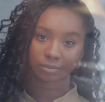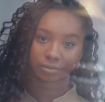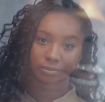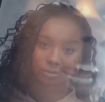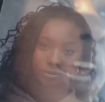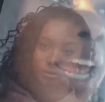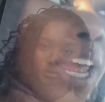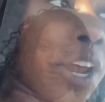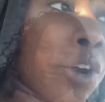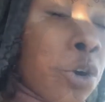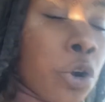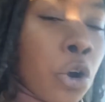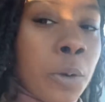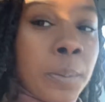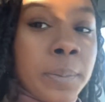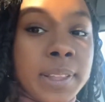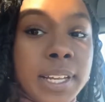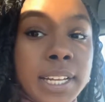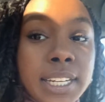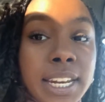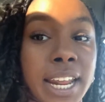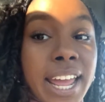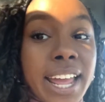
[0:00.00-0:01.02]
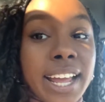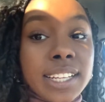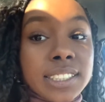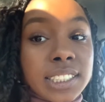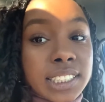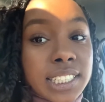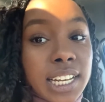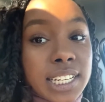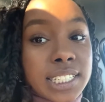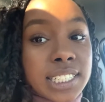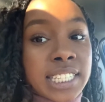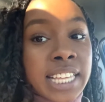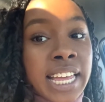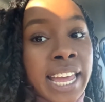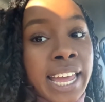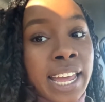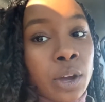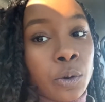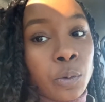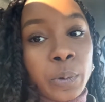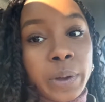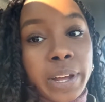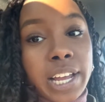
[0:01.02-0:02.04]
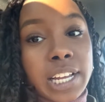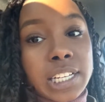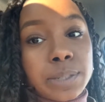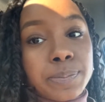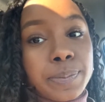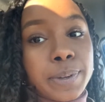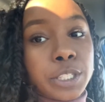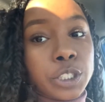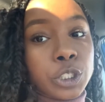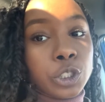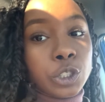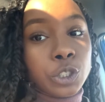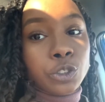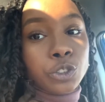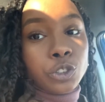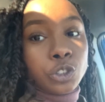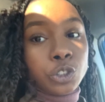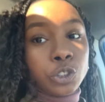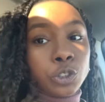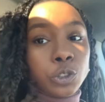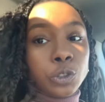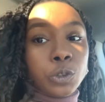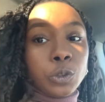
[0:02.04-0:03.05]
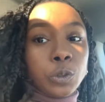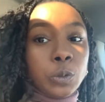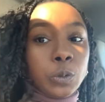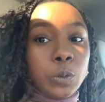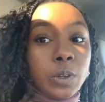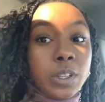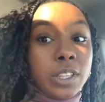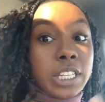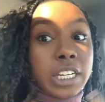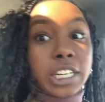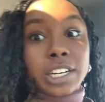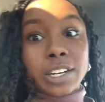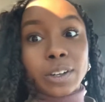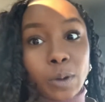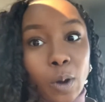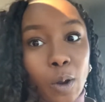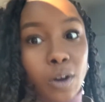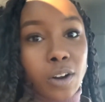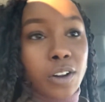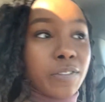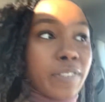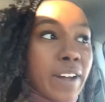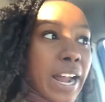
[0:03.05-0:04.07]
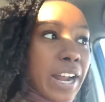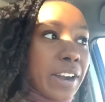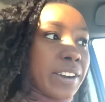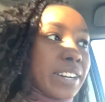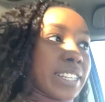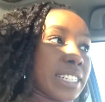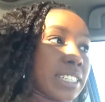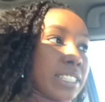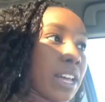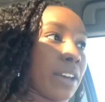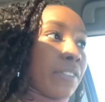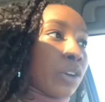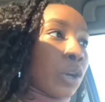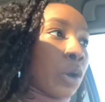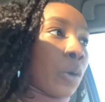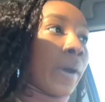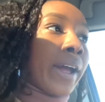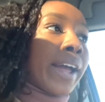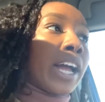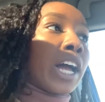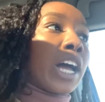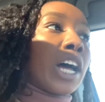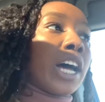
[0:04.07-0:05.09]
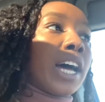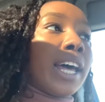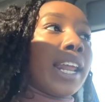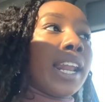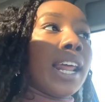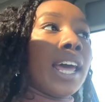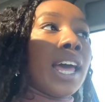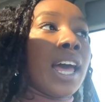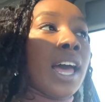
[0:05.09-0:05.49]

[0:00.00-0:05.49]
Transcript: It normally takes six to eight weeks, but due to the coronavirus stuff going on,